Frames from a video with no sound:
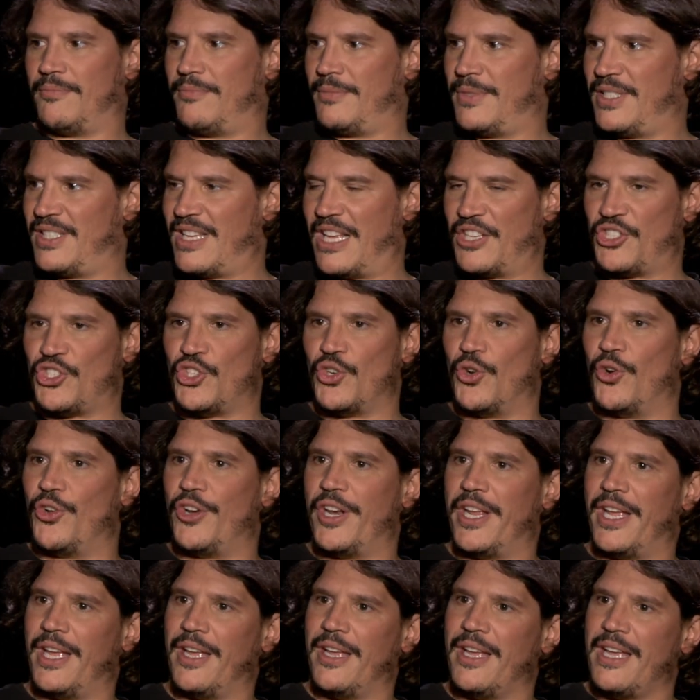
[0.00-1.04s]

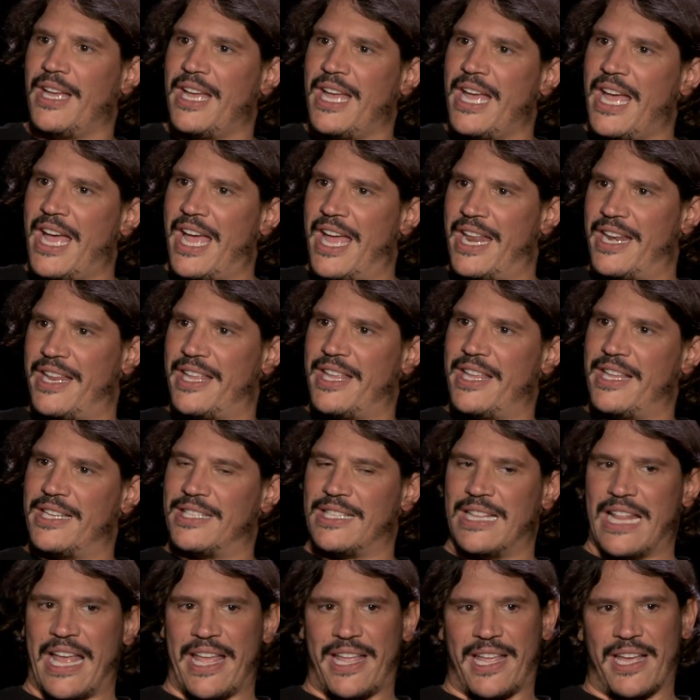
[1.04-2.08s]
Saccione, and
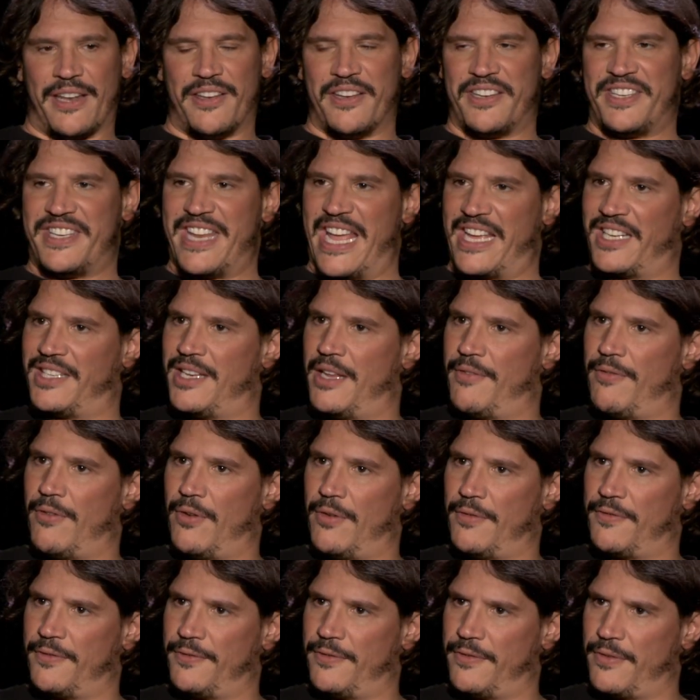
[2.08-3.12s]
he's like a detective
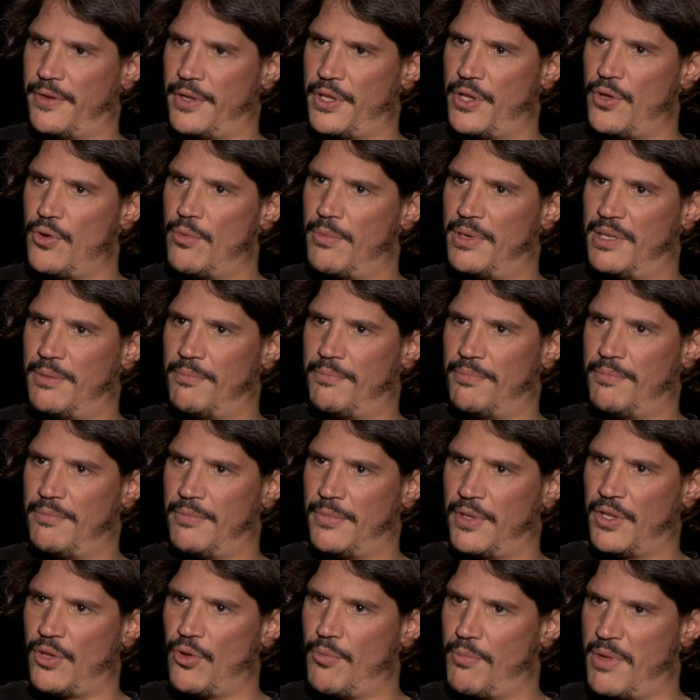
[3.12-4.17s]
of
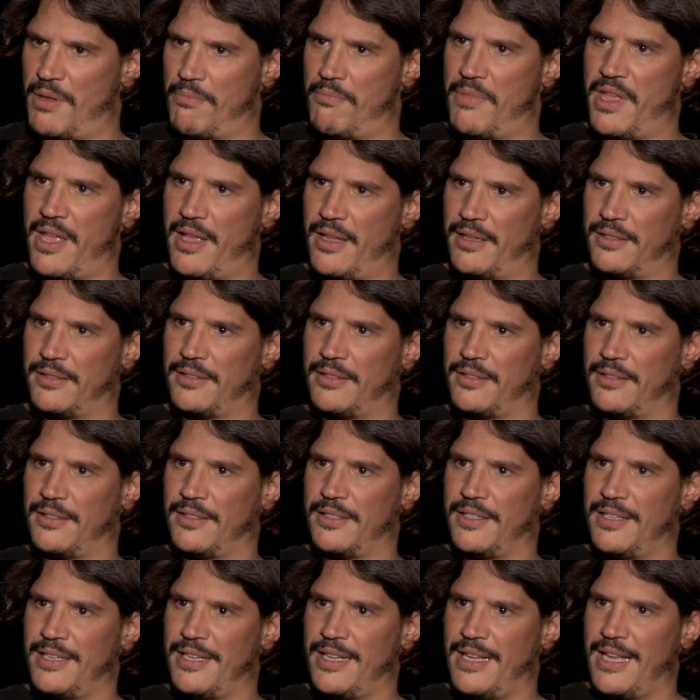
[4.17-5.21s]
human beings.
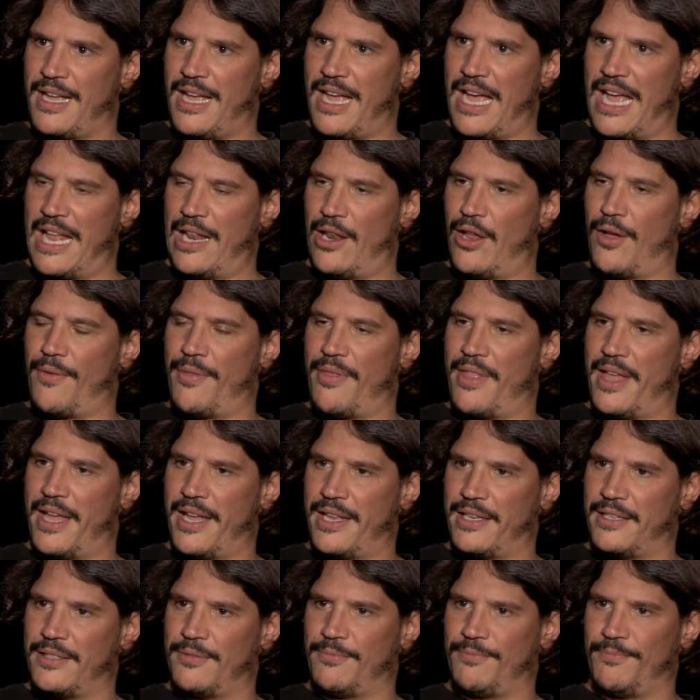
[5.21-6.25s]
I love
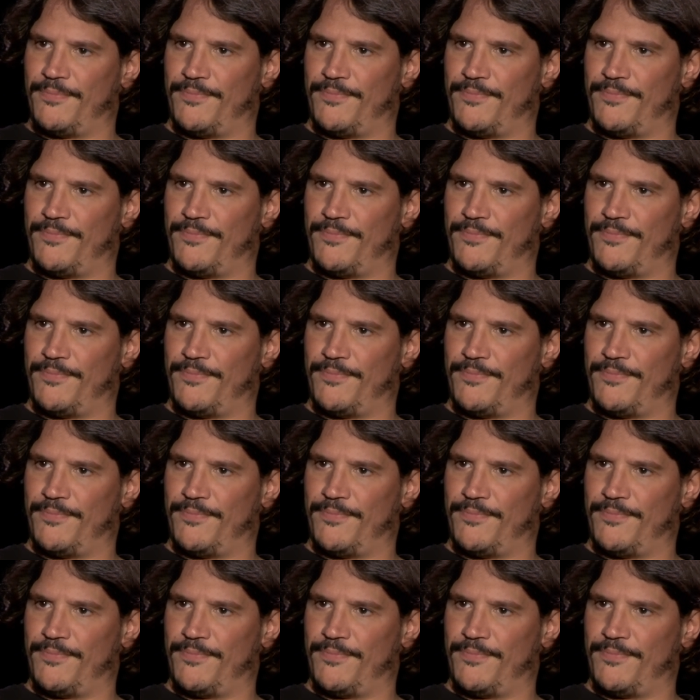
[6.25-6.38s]
that.